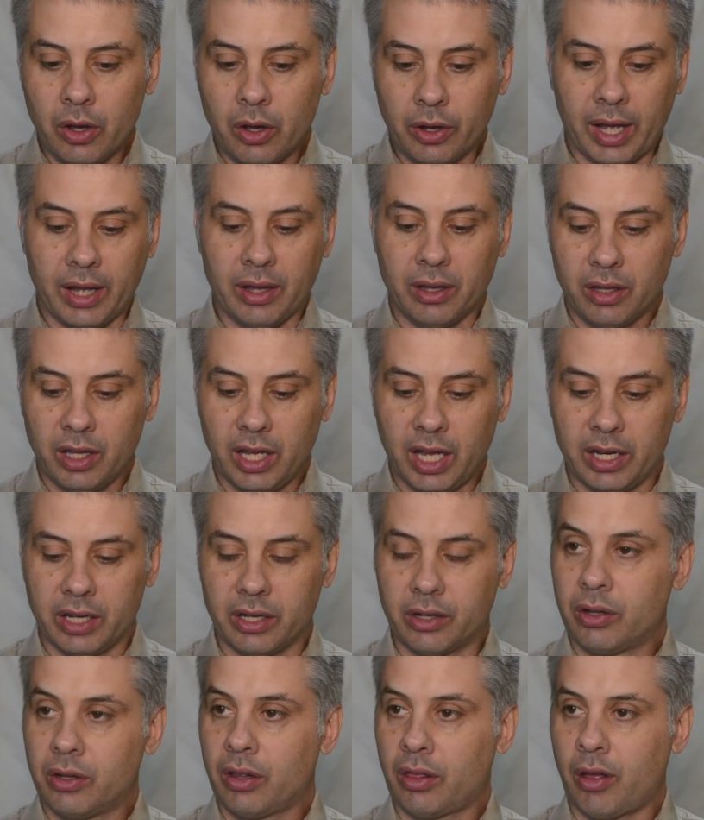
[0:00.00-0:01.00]
Okay,
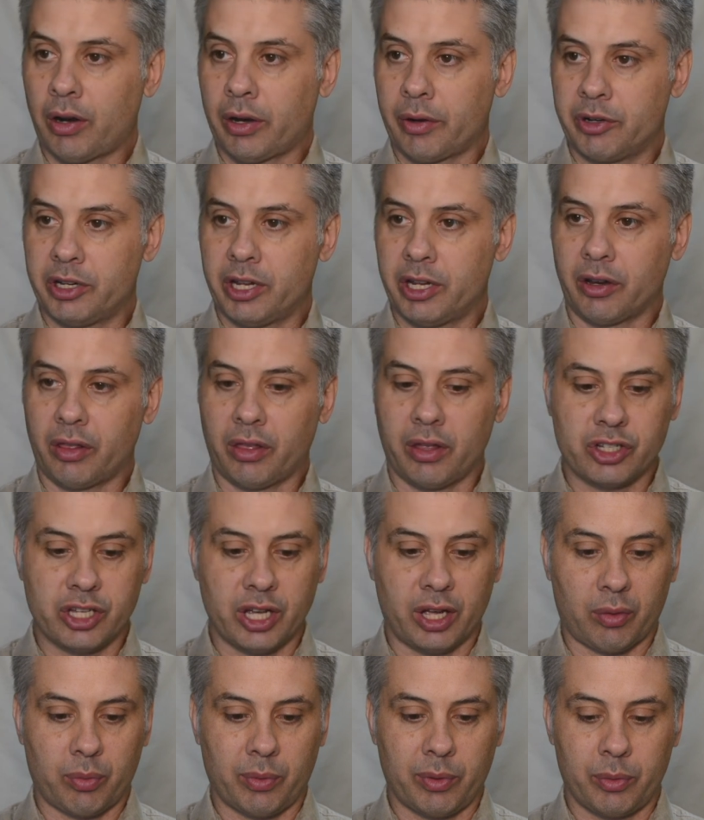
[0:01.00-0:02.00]
and cyclic redundancy
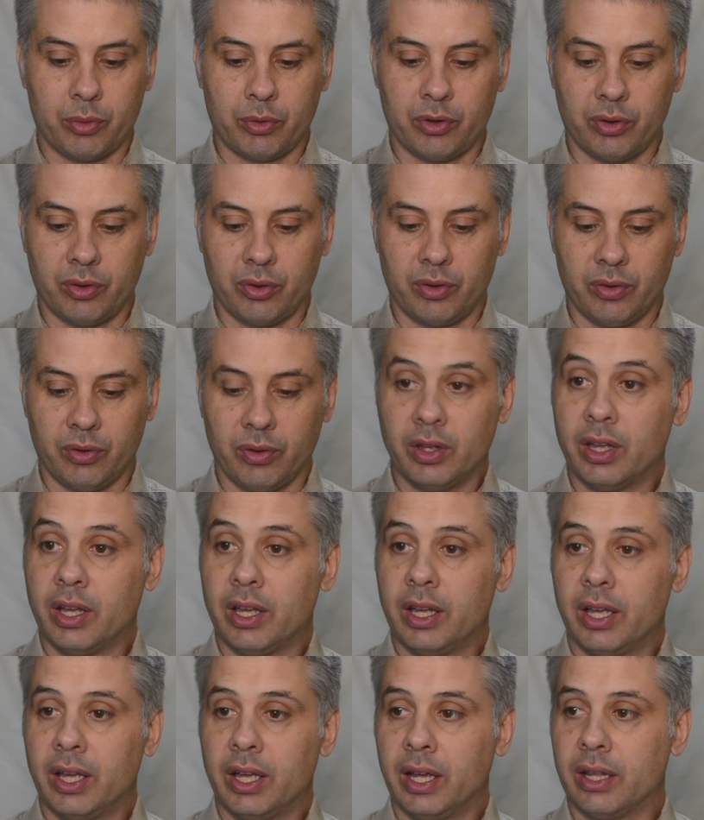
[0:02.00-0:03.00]
checks we will do
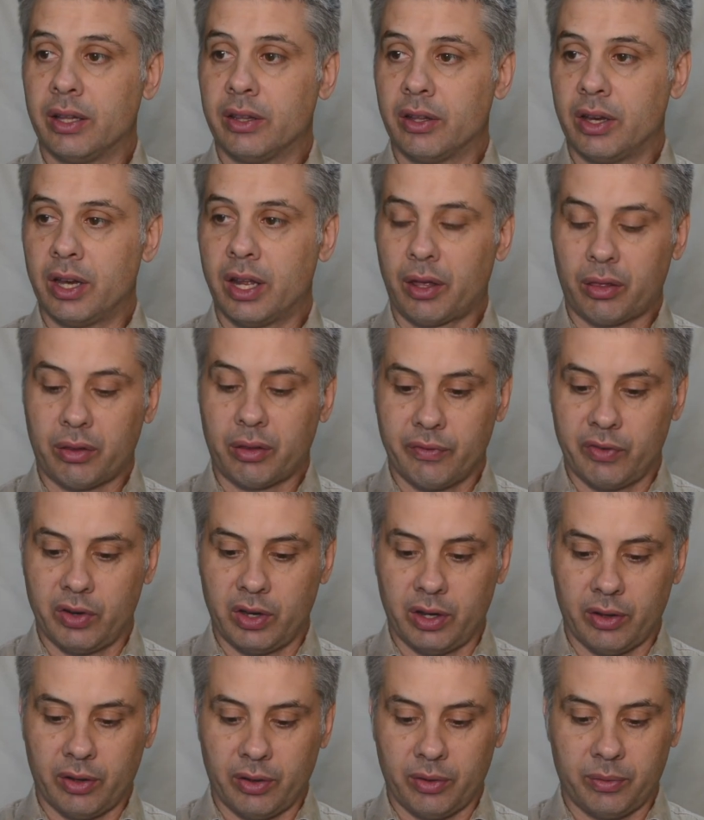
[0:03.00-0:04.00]
in the next
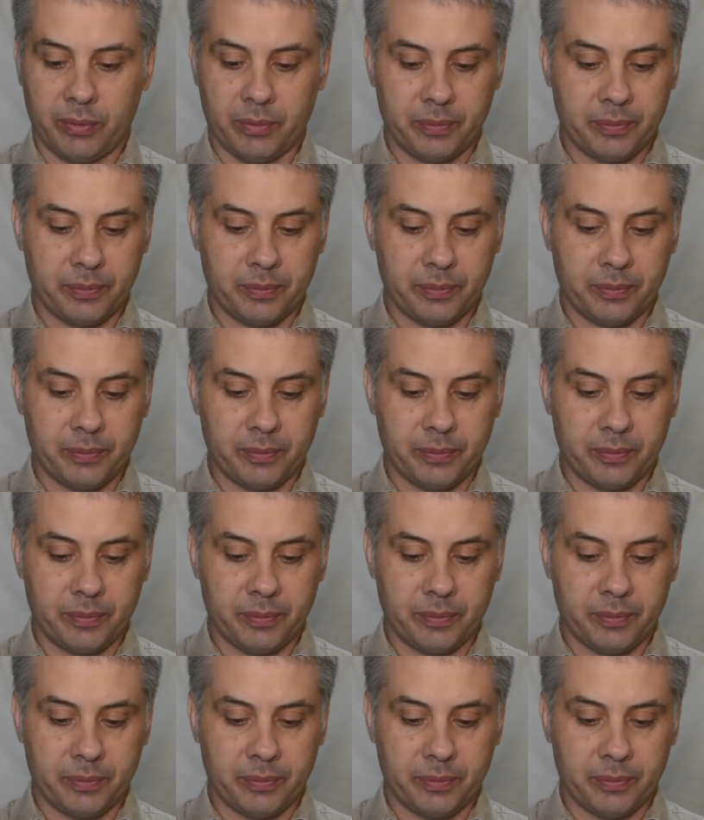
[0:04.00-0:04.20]
video.